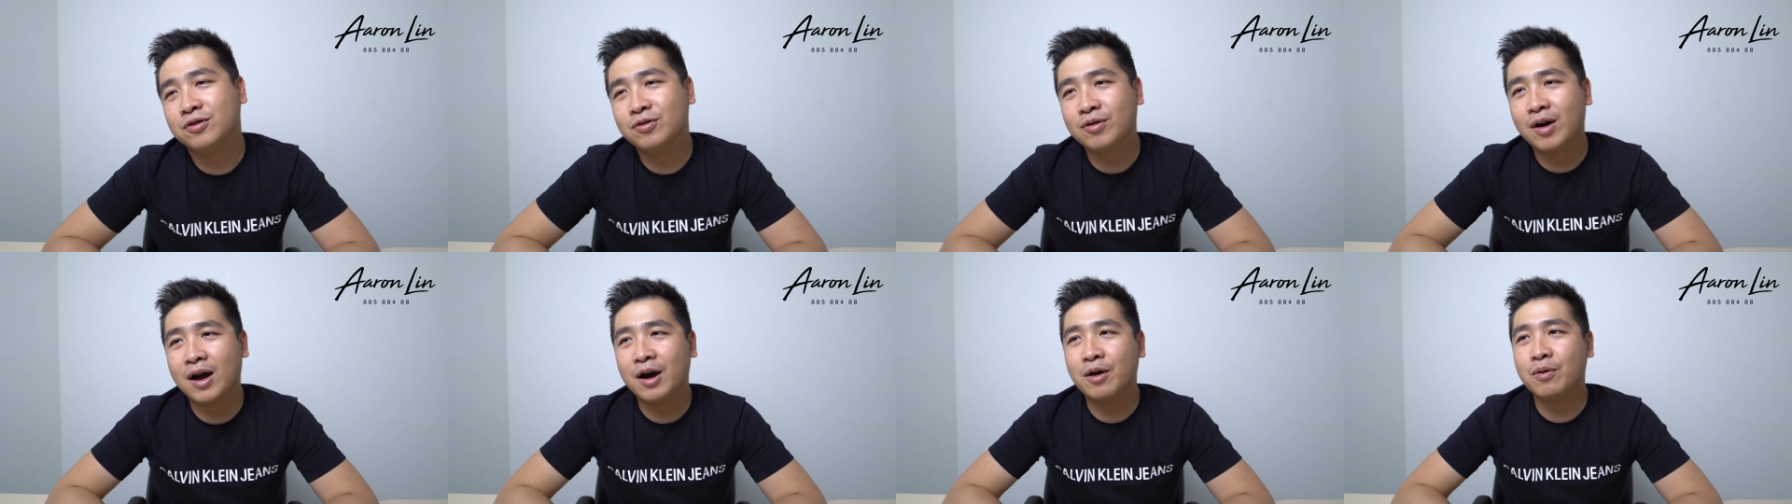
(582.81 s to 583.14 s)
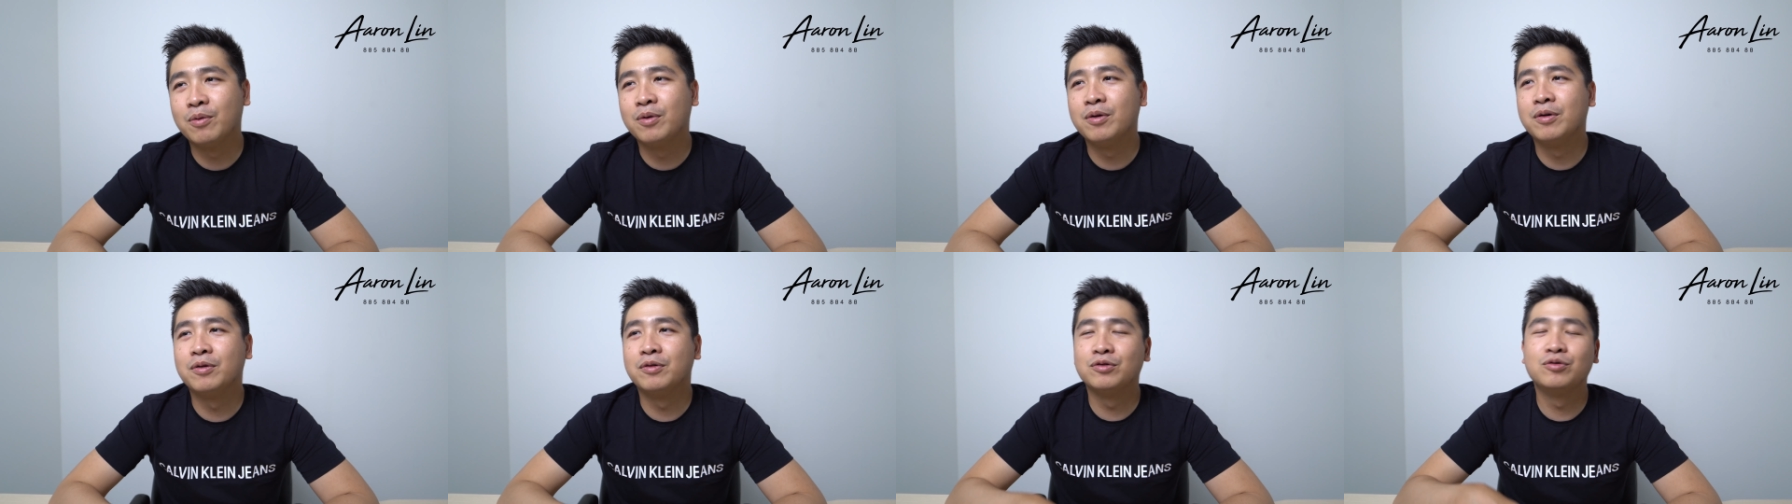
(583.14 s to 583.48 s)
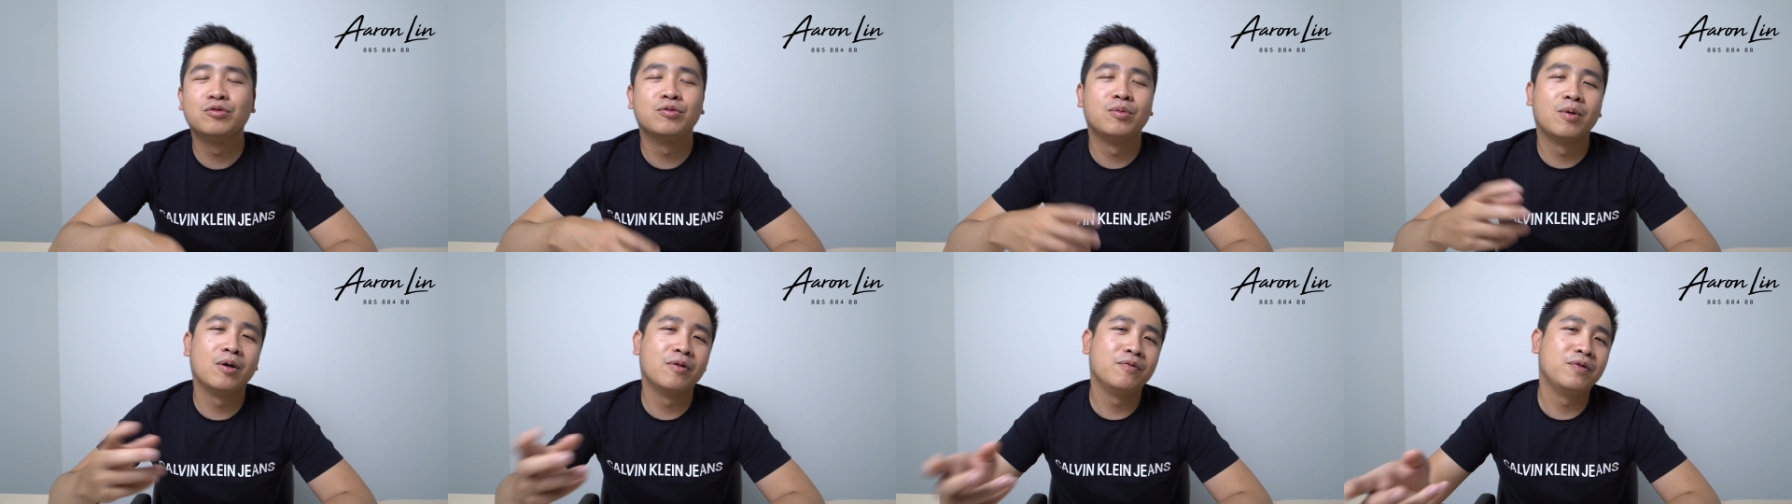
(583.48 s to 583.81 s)
so I will
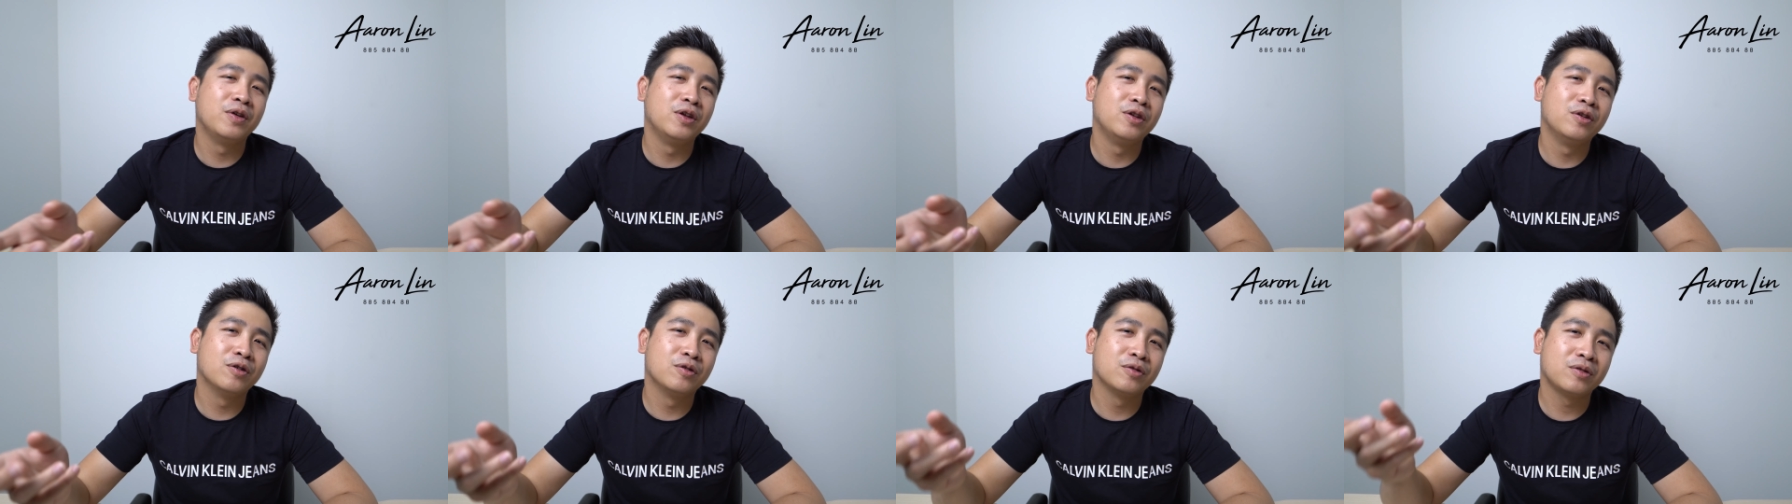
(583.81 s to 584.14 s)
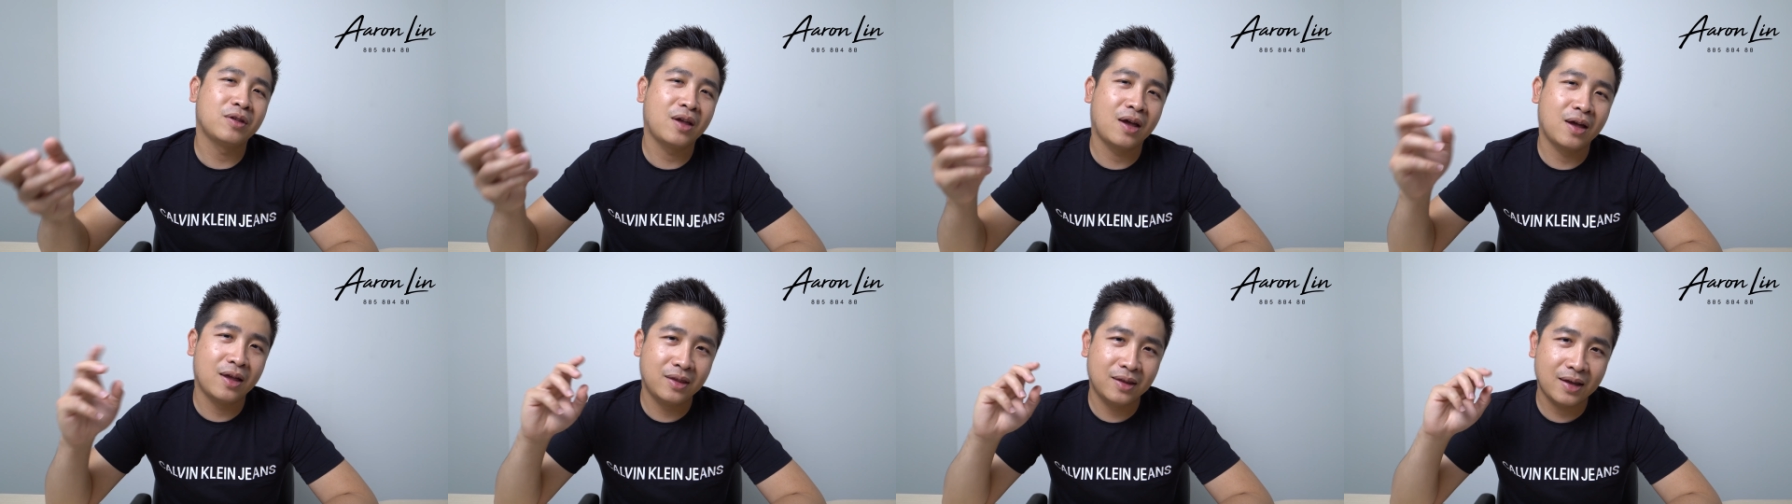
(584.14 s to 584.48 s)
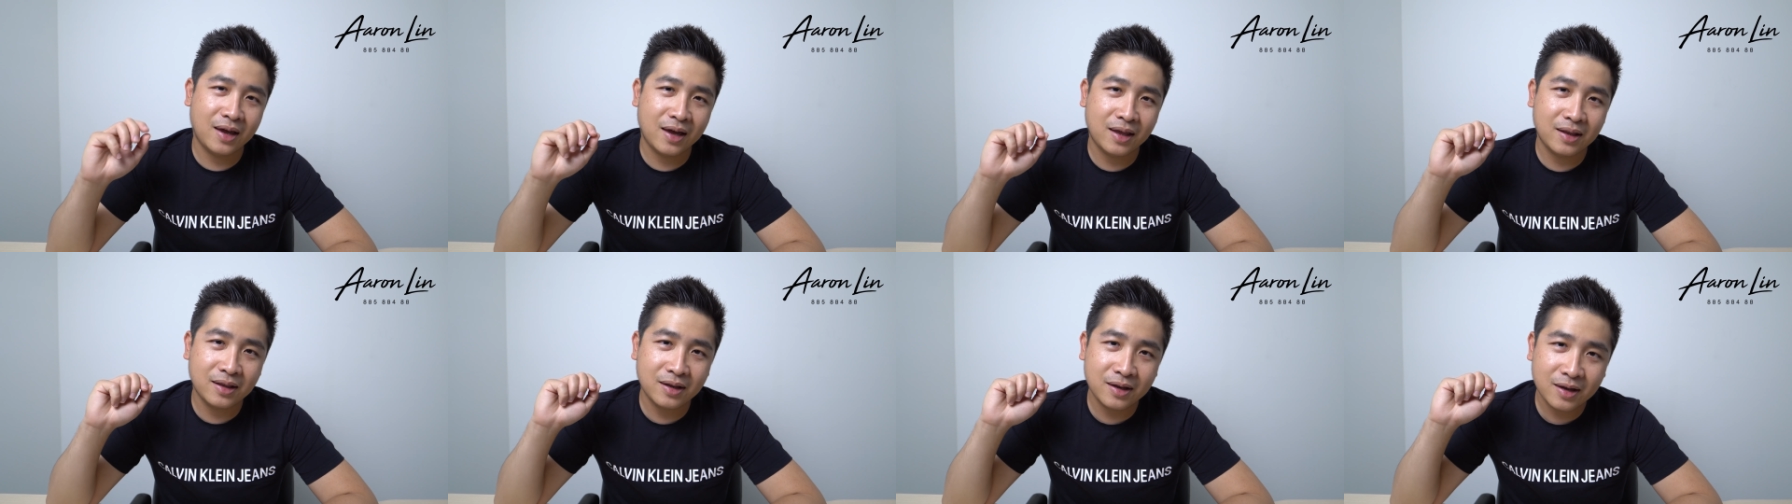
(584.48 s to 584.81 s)
do more videos, and
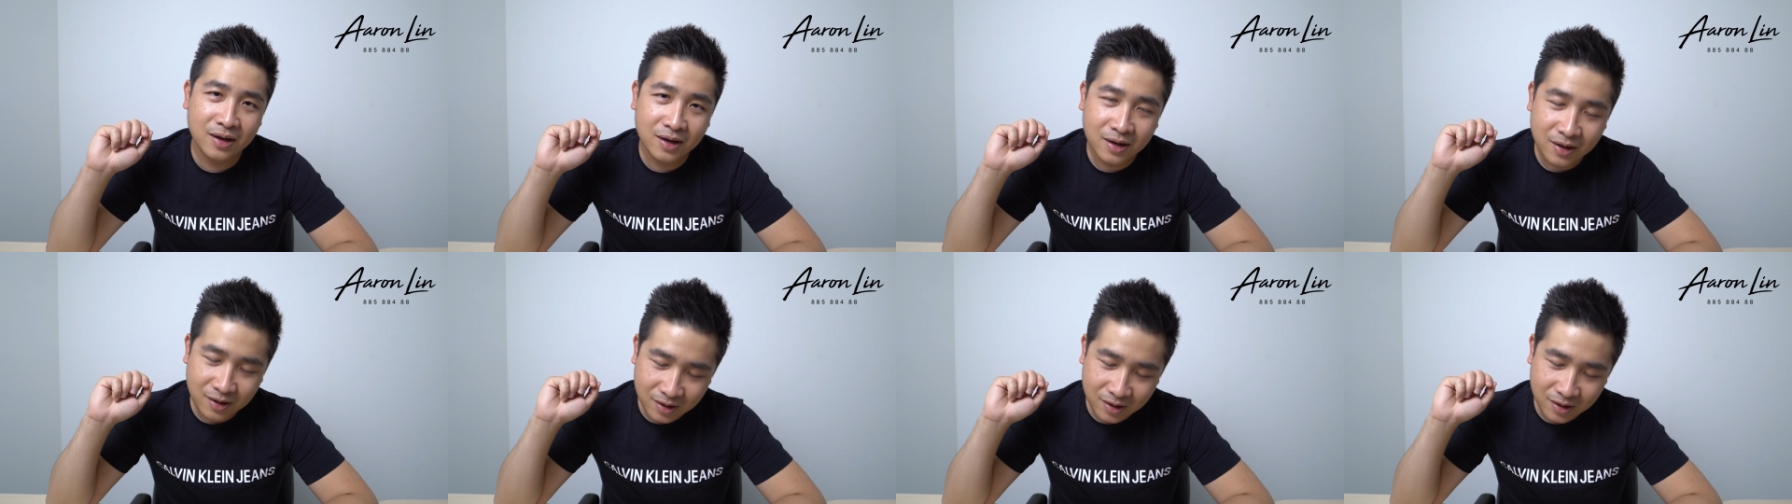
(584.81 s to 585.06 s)
then